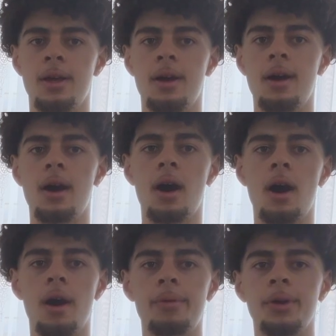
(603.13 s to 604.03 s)
at a
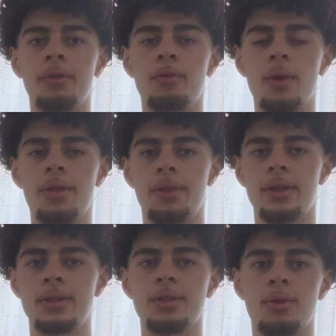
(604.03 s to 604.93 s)
heart rate of
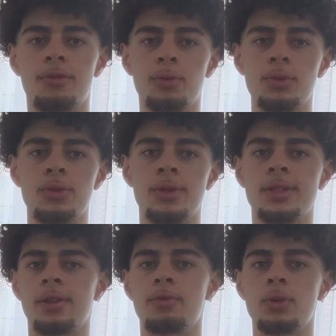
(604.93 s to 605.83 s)
130 to 140
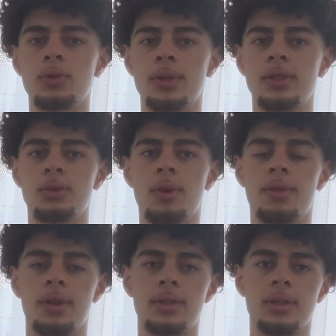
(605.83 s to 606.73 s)
instead of 120 to
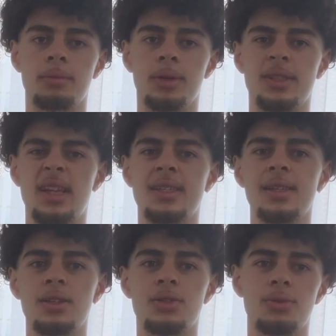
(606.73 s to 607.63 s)
130 because that's still
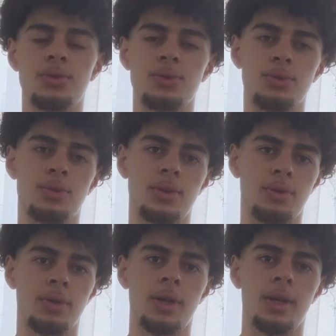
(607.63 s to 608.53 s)
in zone 2, so
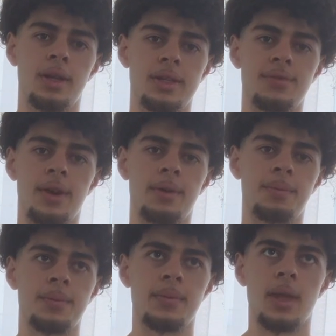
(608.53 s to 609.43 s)
it's fine.
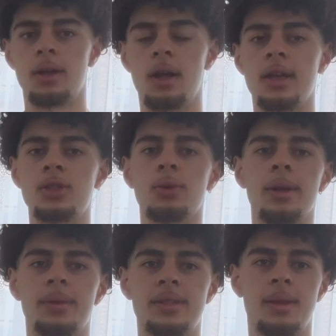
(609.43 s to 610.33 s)
And I still
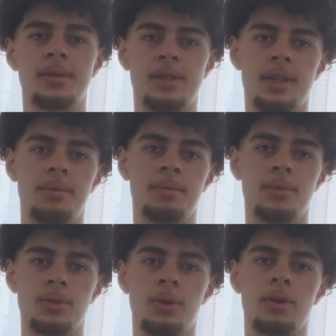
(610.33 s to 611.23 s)
kept the steps the same
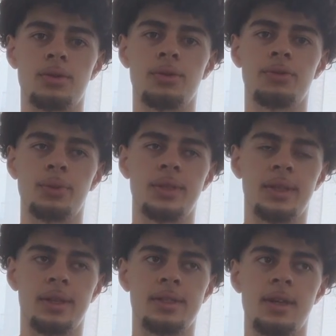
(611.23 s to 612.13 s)
as well. I was doing
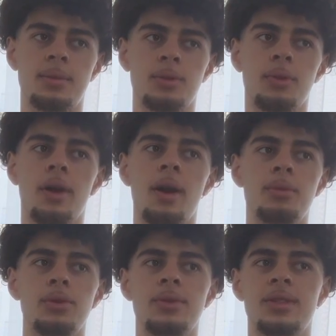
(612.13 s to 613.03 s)
14k steps. Well, I'm
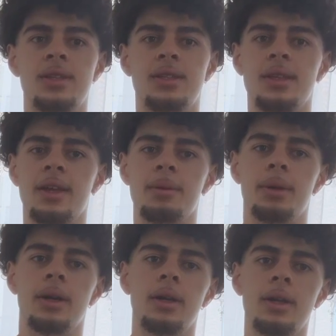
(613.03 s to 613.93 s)
doing 16k, but